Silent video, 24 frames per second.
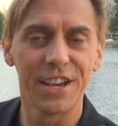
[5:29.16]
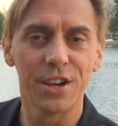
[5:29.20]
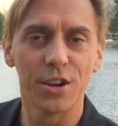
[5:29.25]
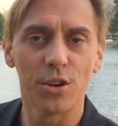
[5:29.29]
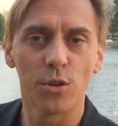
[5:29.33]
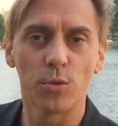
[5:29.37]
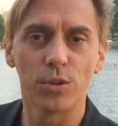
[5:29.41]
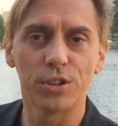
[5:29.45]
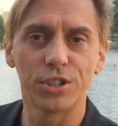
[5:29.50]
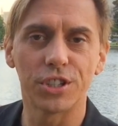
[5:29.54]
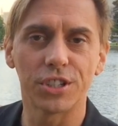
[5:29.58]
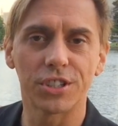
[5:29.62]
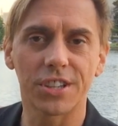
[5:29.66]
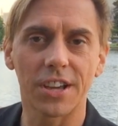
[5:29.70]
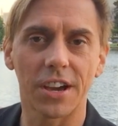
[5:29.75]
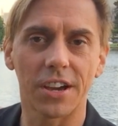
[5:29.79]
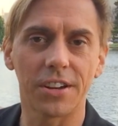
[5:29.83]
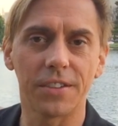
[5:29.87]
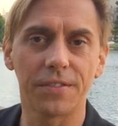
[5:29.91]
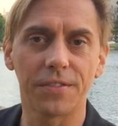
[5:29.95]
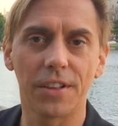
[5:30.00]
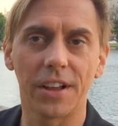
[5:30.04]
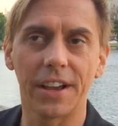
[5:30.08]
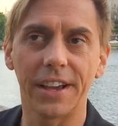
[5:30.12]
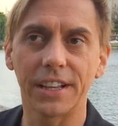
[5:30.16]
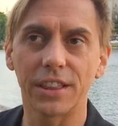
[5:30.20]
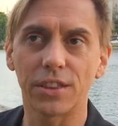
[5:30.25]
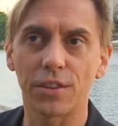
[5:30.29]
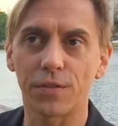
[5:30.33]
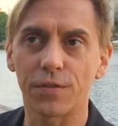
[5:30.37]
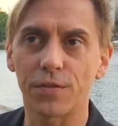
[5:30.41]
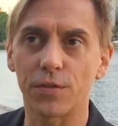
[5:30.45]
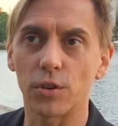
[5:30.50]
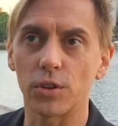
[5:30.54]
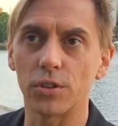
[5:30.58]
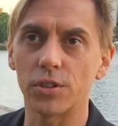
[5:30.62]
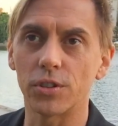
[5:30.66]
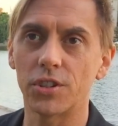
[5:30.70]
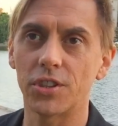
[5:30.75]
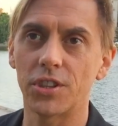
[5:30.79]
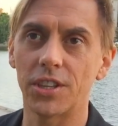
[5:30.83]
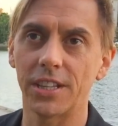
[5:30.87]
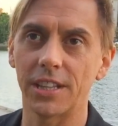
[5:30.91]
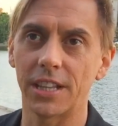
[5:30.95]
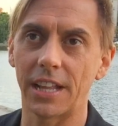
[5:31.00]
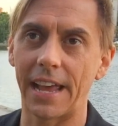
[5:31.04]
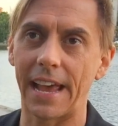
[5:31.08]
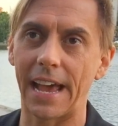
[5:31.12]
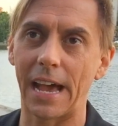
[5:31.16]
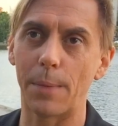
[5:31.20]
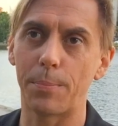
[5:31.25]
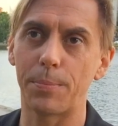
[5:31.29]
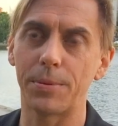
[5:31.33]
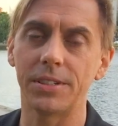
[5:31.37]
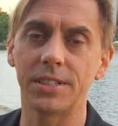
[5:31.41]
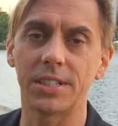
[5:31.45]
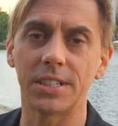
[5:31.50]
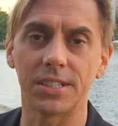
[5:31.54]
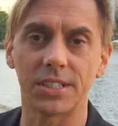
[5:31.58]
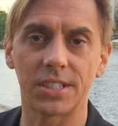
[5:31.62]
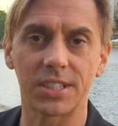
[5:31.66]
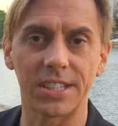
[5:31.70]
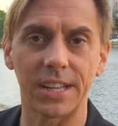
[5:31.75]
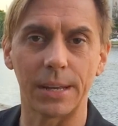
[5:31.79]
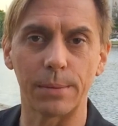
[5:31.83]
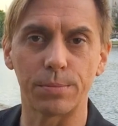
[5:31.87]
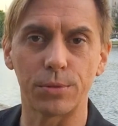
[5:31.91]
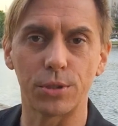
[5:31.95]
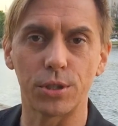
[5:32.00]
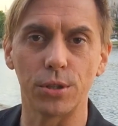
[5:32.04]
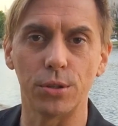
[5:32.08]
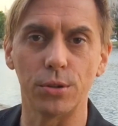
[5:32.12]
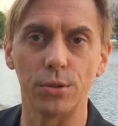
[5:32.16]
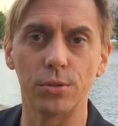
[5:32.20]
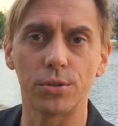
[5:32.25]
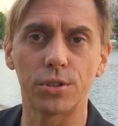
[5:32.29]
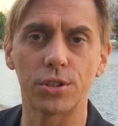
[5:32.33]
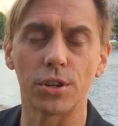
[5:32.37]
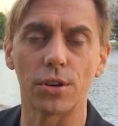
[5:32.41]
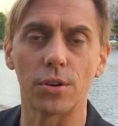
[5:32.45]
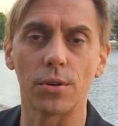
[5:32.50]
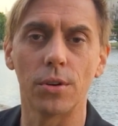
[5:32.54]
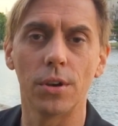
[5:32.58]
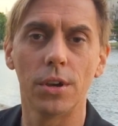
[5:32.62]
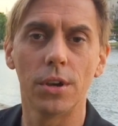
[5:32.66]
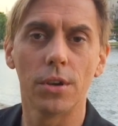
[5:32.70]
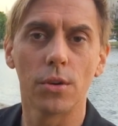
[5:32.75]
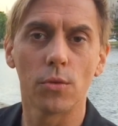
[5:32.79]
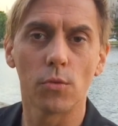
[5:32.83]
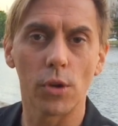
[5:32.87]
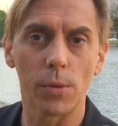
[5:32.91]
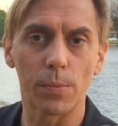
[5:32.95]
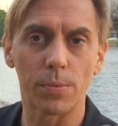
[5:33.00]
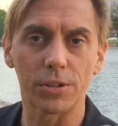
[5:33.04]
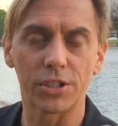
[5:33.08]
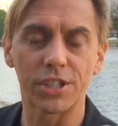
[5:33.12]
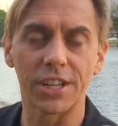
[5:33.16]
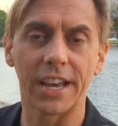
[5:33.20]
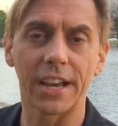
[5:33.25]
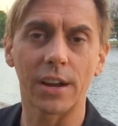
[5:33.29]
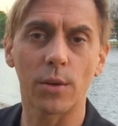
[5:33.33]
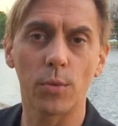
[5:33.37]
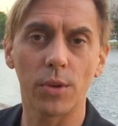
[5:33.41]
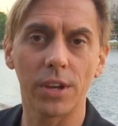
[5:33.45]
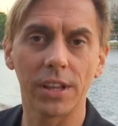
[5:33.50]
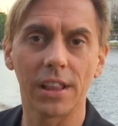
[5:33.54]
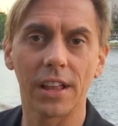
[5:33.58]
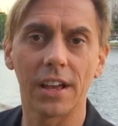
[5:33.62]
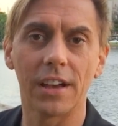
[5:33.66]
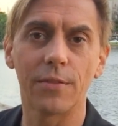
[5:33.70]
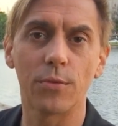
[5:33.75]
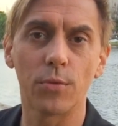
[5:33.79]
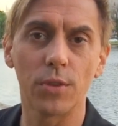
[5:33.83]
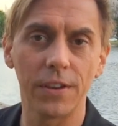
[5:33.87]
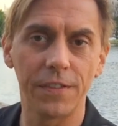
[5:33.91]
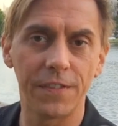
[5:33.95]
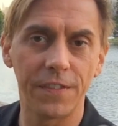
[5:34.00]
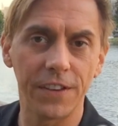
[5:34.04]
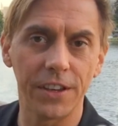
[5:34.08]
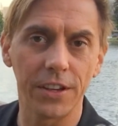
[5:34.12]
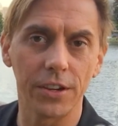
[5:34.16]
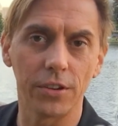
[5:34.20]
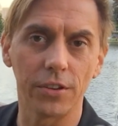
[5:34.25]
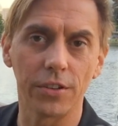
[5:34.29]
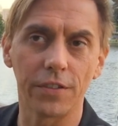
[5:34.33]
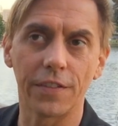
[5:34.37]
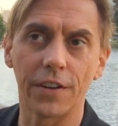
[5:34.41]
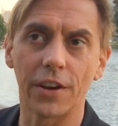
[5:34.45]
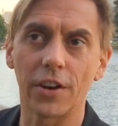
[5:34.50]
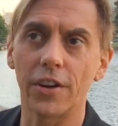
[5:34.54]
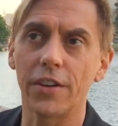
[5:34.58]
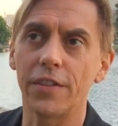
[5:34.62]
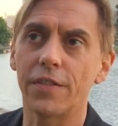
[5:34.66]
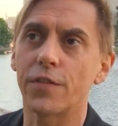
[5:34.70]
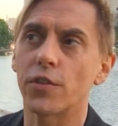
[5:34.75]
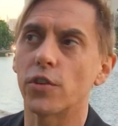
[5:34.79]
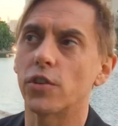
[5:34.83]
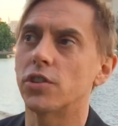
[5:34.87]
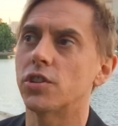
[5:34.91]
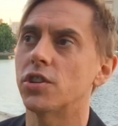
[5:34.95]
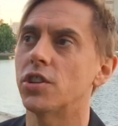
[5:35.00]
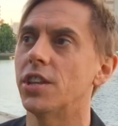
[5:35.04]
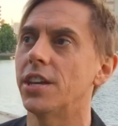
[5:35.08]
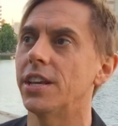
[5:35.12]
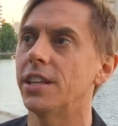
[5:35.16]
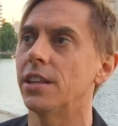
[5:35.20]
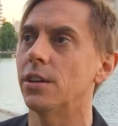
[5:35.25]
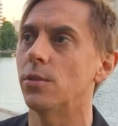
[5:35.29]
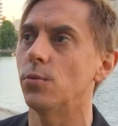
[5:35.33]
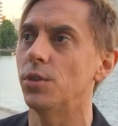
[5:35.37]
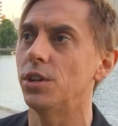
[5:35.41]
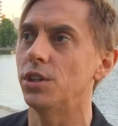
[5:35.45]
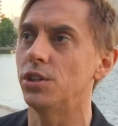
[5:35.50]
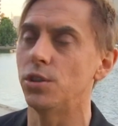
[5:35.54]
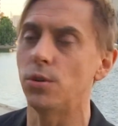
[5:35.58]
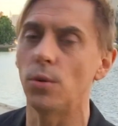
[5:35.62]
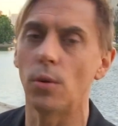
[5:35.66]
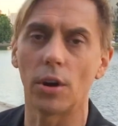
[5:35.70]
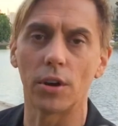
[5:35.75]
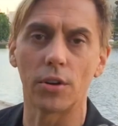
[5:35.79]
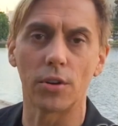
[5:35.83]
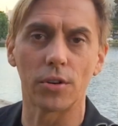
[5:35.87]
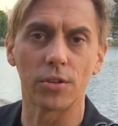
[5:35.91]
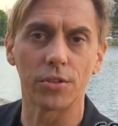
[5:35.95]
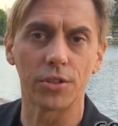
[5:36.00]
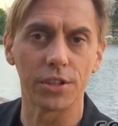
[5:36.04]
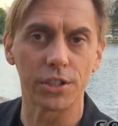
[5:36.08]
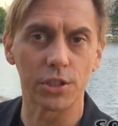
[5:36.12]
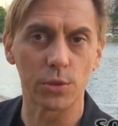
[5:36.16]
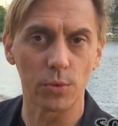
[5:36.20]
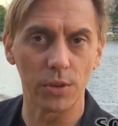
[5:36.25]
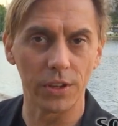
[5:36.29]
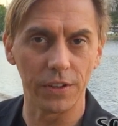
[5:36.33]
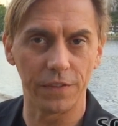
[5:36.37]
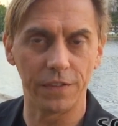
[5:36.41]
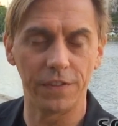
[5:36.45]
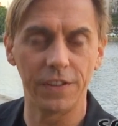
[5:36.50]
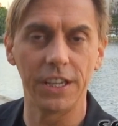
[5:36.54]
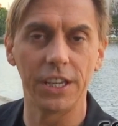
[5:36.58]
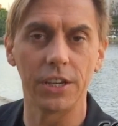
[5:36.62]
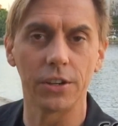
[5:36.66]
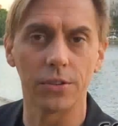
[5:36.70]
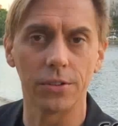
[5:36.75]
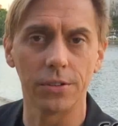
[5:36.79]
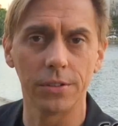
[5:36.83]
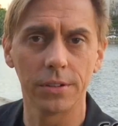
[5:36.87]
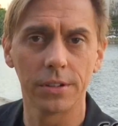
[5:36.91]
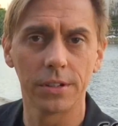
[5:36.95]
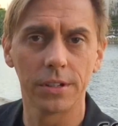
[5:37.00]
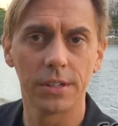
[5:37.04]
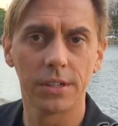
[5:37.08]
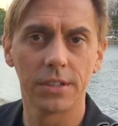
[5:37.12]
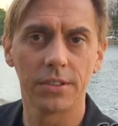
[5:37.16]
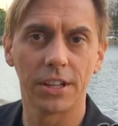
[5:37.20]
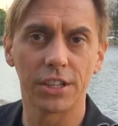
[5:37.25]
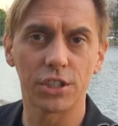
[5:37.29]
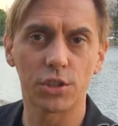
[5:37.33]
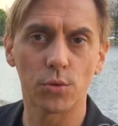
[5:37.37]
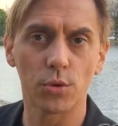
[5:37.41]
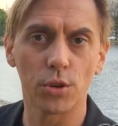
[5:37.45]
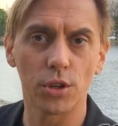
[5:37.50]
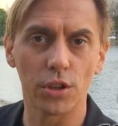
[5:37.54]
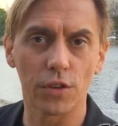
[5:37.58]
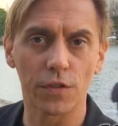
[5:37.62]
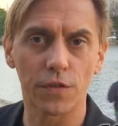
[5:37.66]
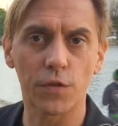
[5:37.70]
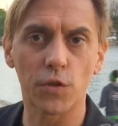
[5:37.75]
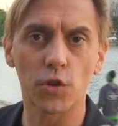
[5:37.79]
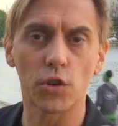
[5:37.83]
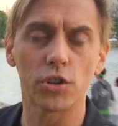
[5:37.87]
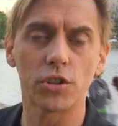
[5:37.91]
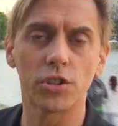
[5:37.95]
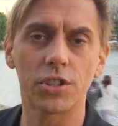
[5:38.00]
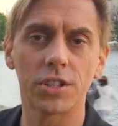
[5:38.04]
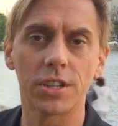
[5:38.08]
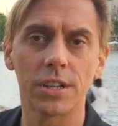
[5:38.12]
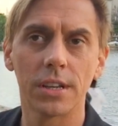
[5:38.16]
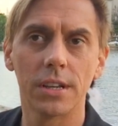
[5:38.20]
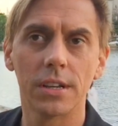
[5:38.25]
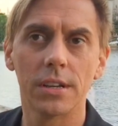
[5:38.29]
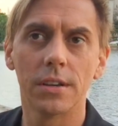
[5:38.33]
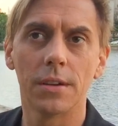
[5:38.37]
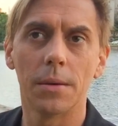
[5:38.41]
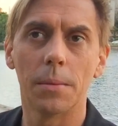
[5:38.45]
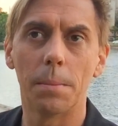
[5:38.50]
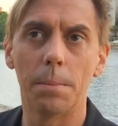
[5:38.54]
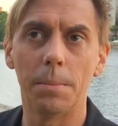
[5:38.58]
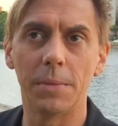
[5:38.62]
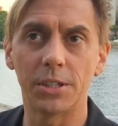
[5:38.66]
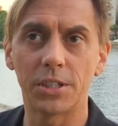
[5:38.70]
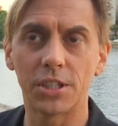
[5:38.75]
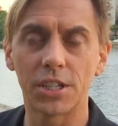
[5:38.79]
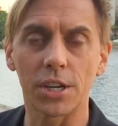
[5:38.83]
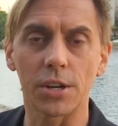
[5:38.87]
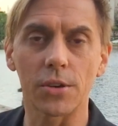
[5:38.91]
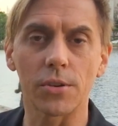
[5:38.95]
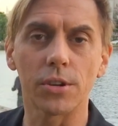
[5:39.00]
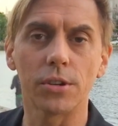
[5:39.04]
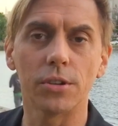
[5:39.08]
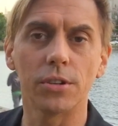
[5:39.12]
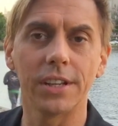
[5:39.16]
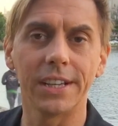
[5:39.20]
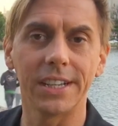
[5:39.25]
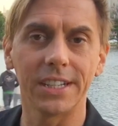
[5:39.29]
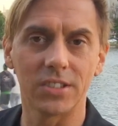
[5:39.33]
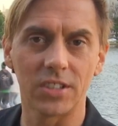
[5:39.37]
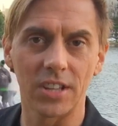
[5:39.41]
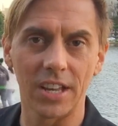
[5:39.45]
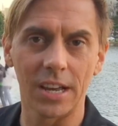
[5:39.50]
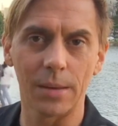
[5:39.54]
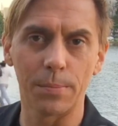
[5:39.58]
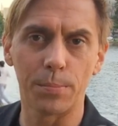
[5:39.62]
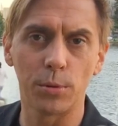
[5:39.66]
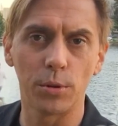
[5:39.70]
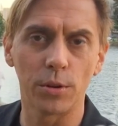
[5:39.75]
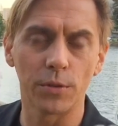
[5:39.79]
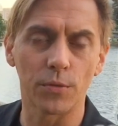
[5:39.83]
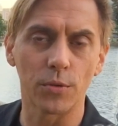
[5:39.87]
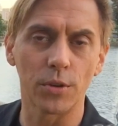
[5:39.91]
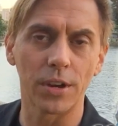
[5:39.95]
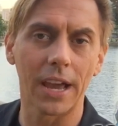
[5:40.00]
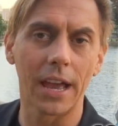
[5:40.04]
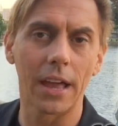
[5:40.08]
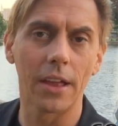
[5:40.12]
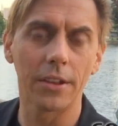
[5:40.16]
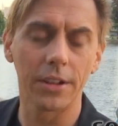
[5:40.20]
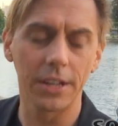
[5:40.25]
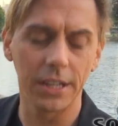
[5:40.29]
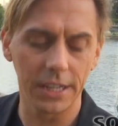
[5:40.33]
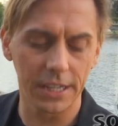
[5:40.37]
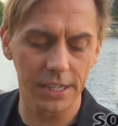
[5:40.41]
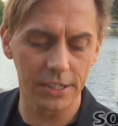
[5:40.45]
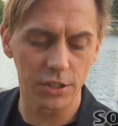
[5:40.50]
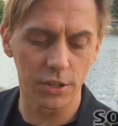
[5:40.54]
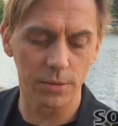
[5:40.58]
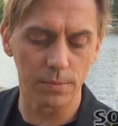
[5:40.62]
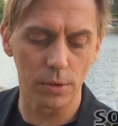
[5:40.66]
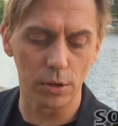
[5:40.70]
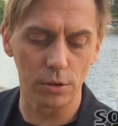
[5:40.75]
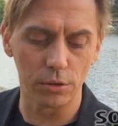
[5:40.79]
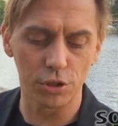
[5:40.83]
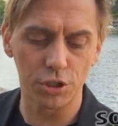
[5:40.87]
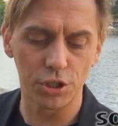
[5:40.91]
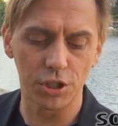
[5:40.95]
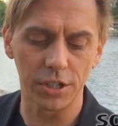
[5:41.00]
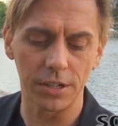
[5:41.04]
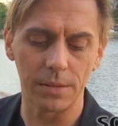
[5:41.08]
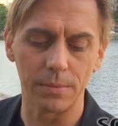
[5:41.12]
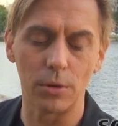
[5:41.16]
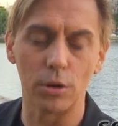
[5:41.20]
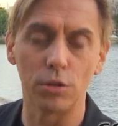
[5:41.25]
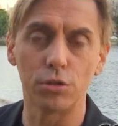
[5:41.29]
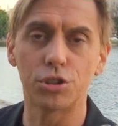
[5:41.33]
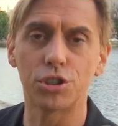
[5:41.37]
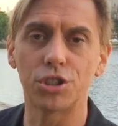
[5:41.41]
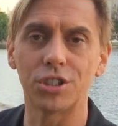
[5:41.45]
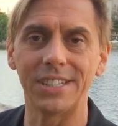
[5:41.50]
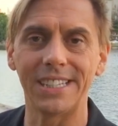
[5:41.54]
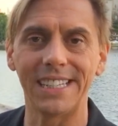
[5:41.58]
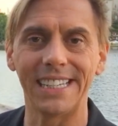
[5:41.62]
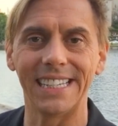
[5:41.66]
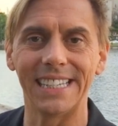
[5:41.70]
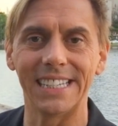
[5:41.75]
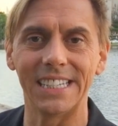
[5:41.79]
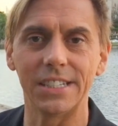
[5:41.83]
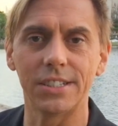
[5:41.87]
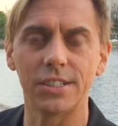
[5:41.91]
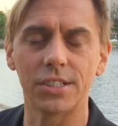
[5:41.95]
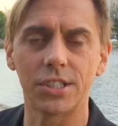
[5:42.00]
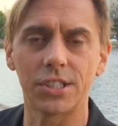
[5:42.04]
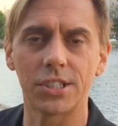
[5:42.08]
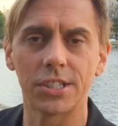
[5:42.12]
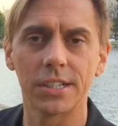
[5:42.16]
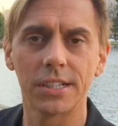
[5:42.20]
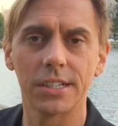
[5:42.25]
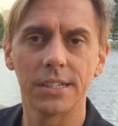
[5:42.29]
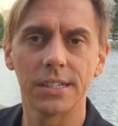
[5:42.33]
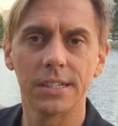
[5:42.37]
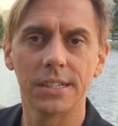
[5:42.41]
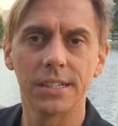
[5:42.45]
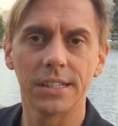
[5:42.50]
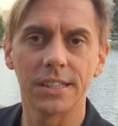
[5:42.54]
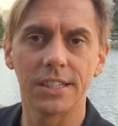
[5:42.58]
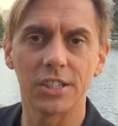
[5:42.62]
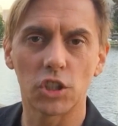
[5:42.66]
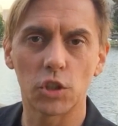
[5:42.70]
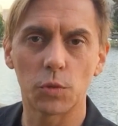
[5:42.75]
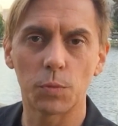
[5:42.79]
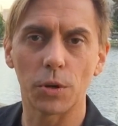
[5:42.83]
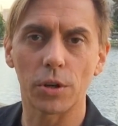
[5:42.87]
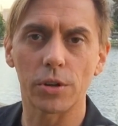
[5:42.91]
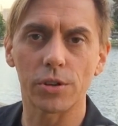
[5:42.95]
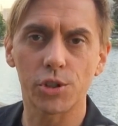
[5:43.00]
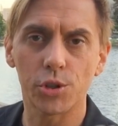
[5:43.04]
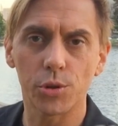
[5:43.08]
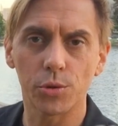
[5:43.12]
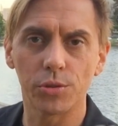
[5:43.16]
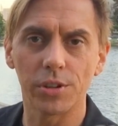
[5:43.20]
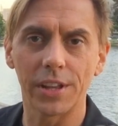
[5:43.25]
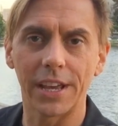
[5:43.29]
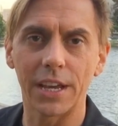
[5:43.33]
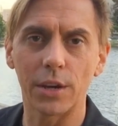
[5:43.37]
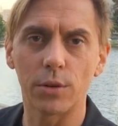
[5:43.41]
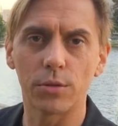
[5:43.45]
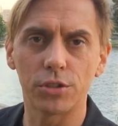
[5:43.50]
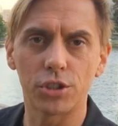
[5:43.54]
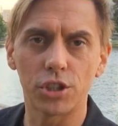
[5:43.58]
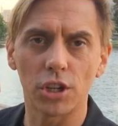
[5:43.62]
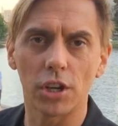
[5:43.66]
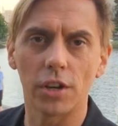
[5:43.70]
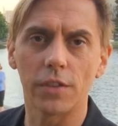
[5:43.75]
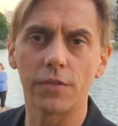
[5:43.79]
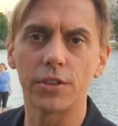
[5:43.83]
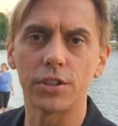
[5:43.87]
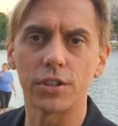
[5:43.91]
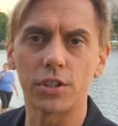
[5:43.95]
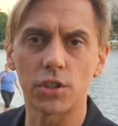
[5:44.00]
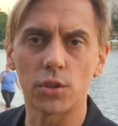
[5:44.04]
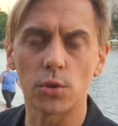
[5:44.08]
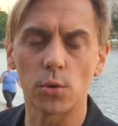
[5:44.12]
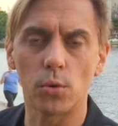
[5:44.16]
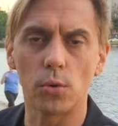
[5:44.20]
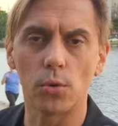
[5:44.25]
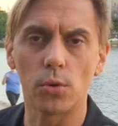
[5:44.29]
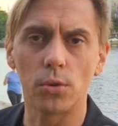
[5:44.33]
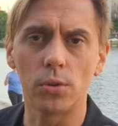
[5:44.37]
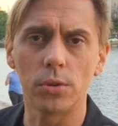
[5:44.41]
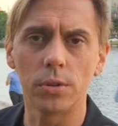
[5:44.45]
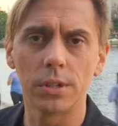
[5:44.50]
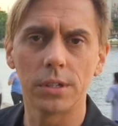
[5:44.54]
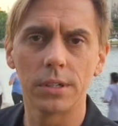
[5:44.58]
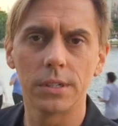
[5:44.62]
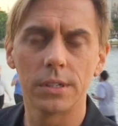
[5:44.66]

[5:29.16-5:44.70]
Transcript: which is kind of like the first thing that happens. It's step 2. So we protect, we love, we feel. The very first thing that we do on Earth is we feel. That's really the first material example of reality is emotion. Emotion is the spiritual language of the soul.